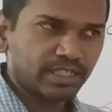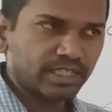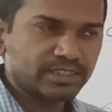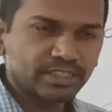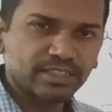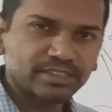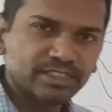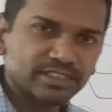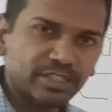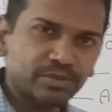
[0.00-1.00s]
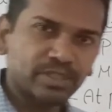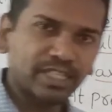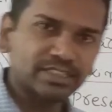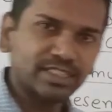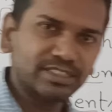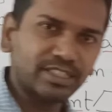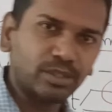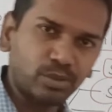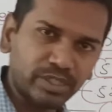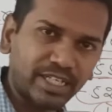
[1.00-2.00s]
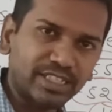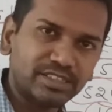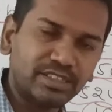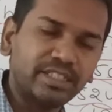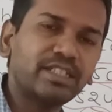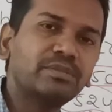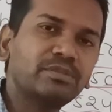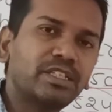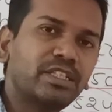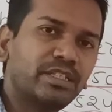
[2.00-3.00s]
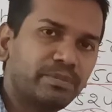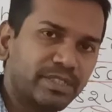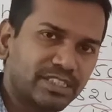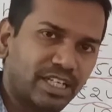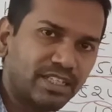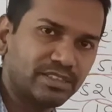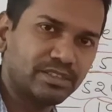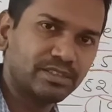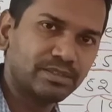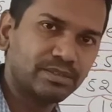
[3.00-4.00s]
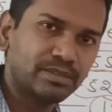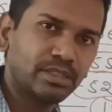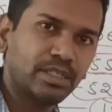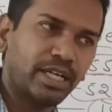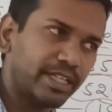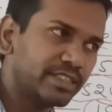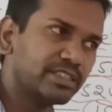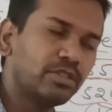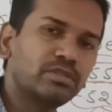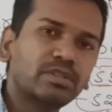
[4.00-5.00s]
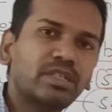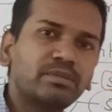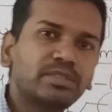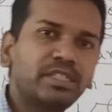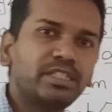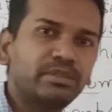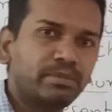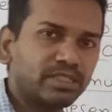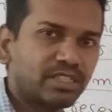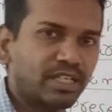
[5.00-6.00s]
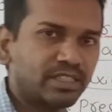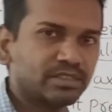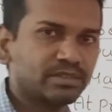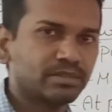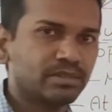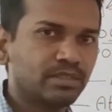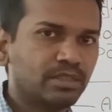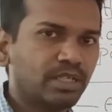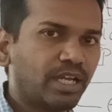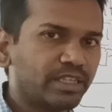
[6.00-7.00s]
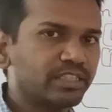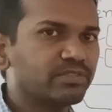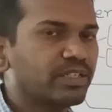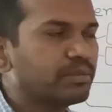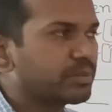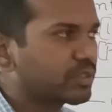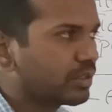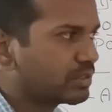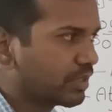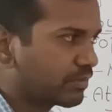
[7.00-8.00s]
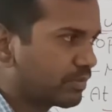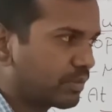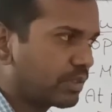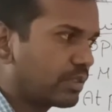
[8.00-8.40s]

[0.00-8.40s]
SC in the sense scheduled caste, I said, lower caste, they comes under depressed class, and ST also comes under depressed class, and that's why because of